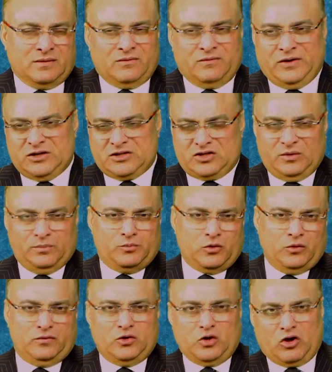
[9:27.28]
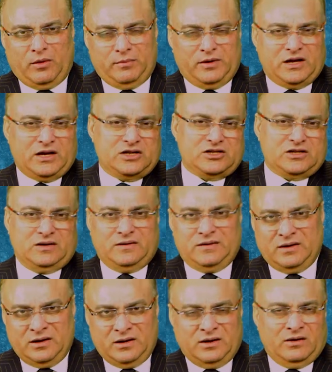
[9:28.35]
First improve your communication
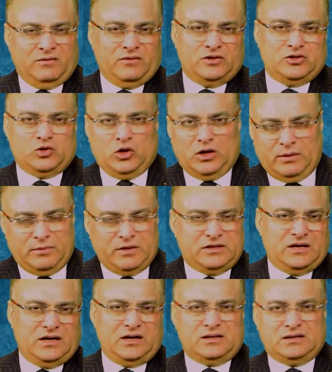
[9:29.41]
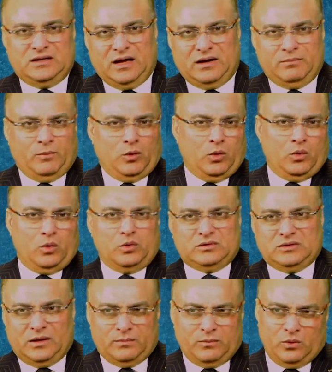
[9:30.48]
with your immediate, then more,
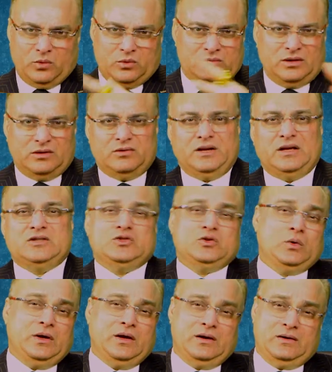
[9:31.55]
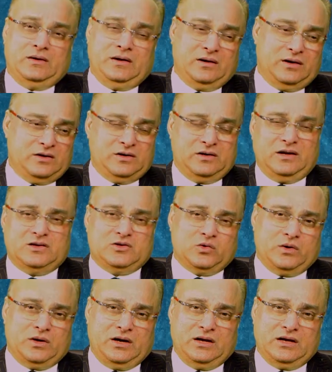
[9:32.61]
then raise your
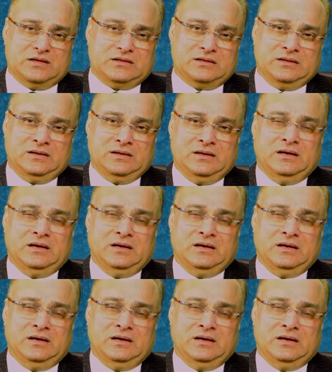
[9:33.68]
radius.